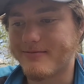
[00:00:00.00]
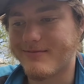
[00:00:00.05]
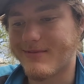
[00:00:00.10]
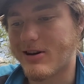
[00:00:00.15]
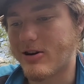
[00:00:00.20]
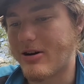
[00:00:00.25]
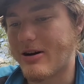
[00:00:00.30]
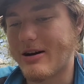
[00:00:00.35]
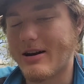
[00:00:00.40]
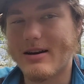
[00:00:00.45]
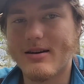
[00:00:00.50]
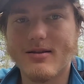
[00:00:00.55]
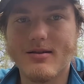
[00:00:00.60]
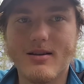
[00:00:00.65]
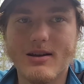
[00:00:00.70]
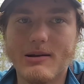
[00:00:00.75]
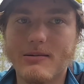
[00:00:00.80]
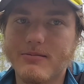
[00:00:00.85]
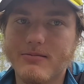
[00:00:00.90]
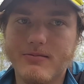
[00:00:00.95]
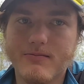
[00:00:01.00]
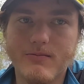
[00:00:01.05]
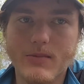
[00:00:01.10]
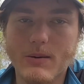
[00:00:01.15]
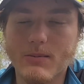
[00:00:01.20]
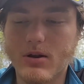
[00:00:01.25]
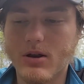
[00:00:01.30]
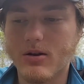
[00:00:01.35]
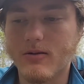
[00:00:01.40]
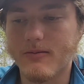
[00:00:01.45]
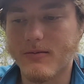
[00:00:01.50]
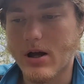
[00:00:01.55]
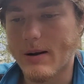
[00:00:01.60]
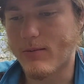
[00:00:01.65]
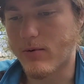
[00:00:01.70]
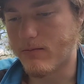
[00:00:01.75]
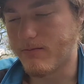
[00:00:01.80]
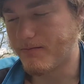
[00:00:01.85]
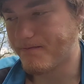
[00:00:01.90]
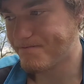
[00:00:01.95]
I'd see maybe a
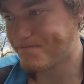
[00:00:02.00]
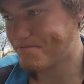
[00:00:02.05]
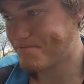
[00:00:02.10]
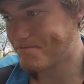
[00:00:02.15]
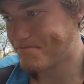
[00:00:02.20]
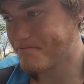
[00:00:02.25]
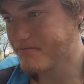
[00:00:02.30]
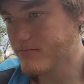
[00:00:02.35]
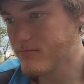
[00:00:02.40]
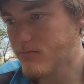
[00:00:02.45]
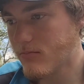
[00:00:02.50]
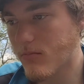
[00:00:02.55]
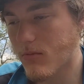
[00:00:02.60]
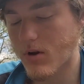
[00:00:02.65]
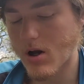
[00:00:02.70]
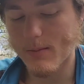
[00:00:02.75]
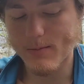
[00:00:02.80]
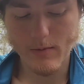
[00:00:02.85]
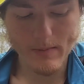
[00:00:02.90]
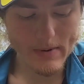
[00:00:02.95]
couple